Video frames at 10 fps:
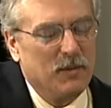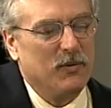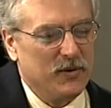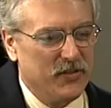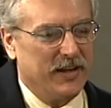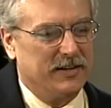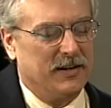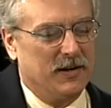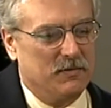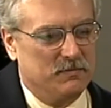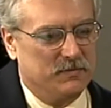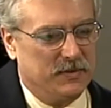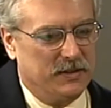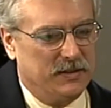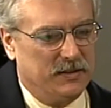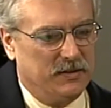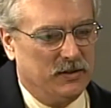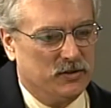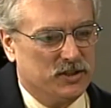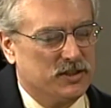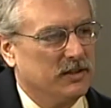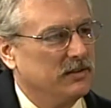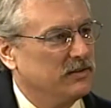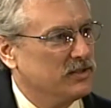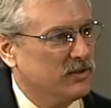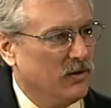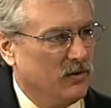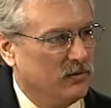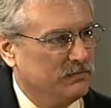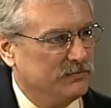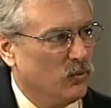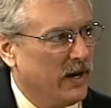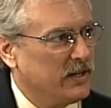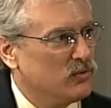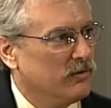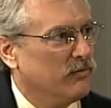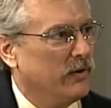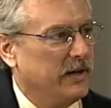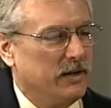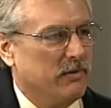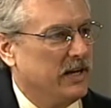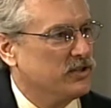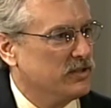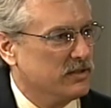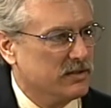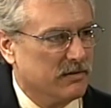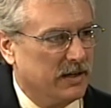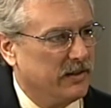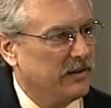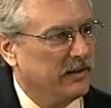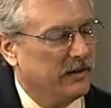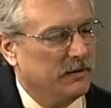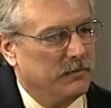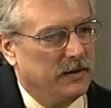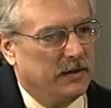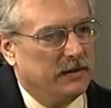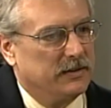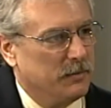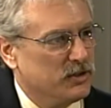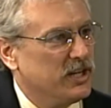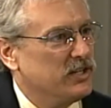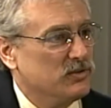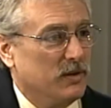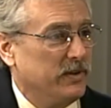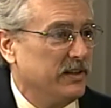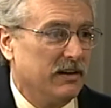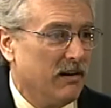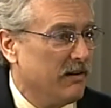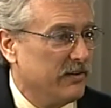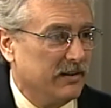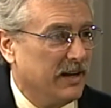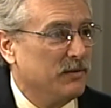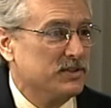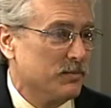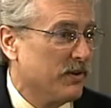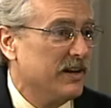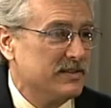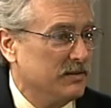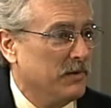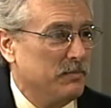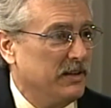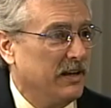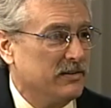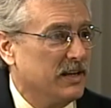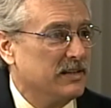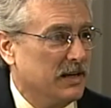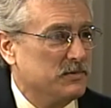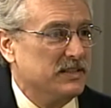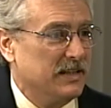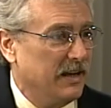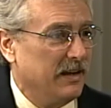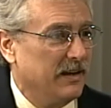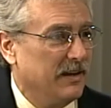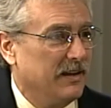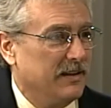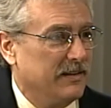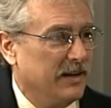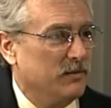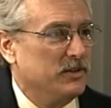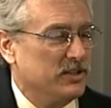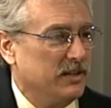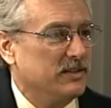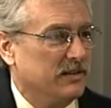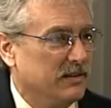but with that, you know, just the whole wanting to avoid any rashes or anything. Diaper changes, we did it often. I was surprised that it might be 9 or 10 times a day that I would be changing.